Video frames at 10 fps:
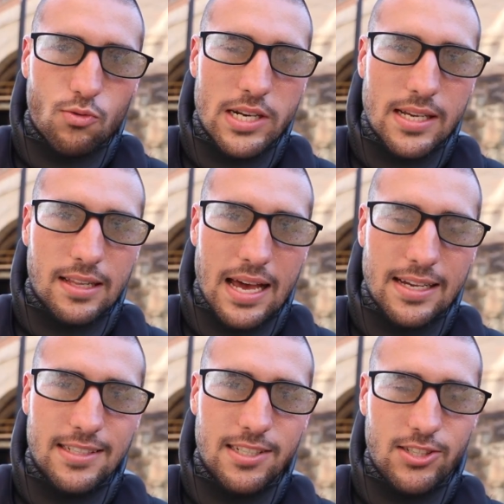reading
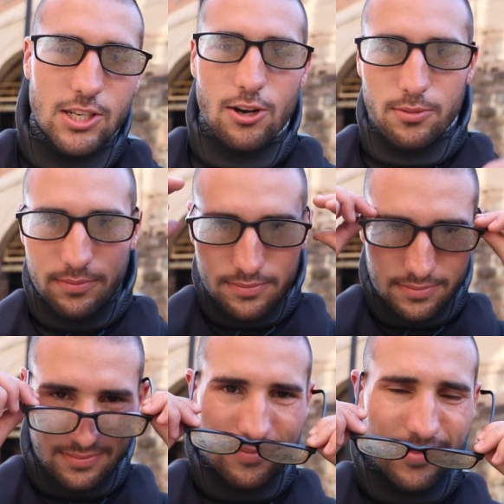glasses, so
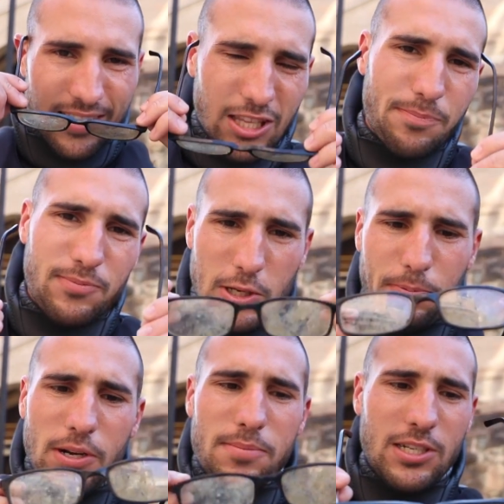they're
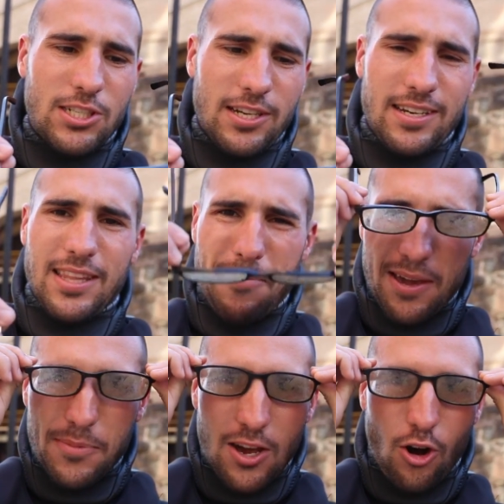pretty much, they
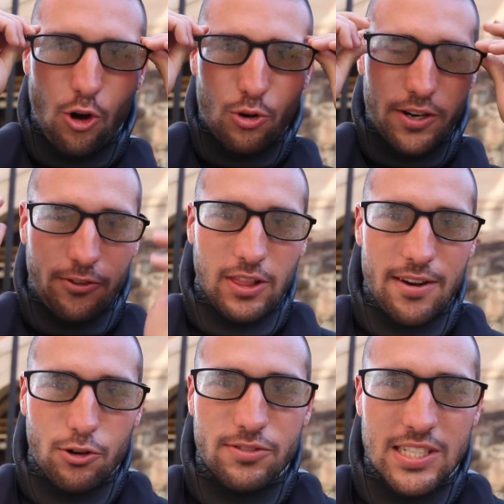make me a whole different
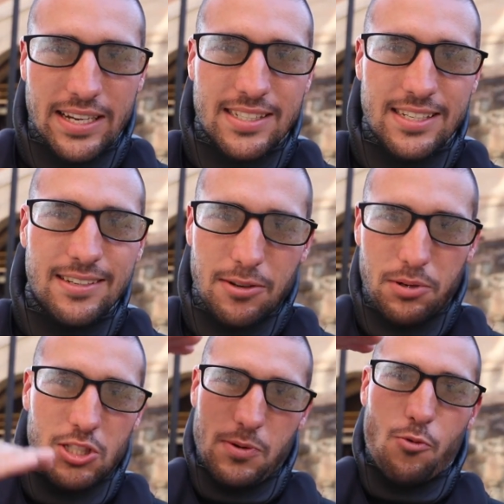level of sexy.
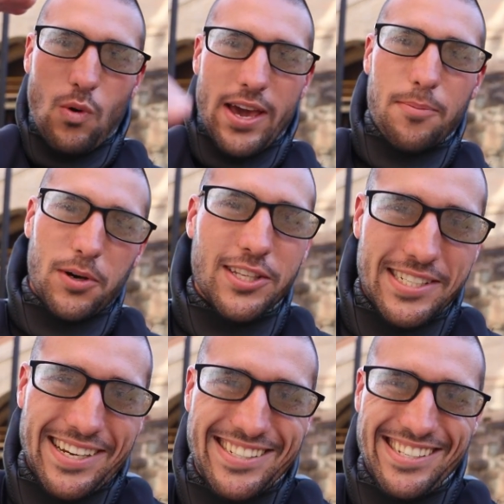Puts me way up on the
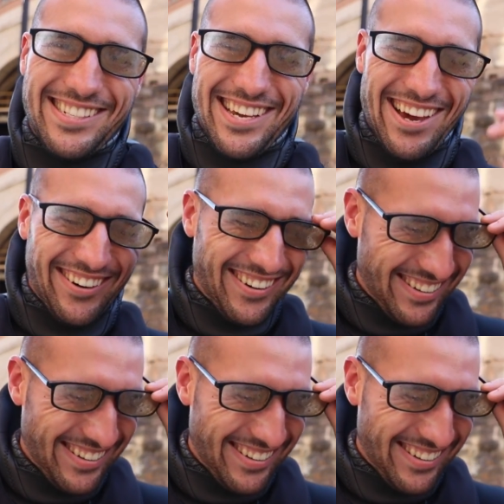sexy scale.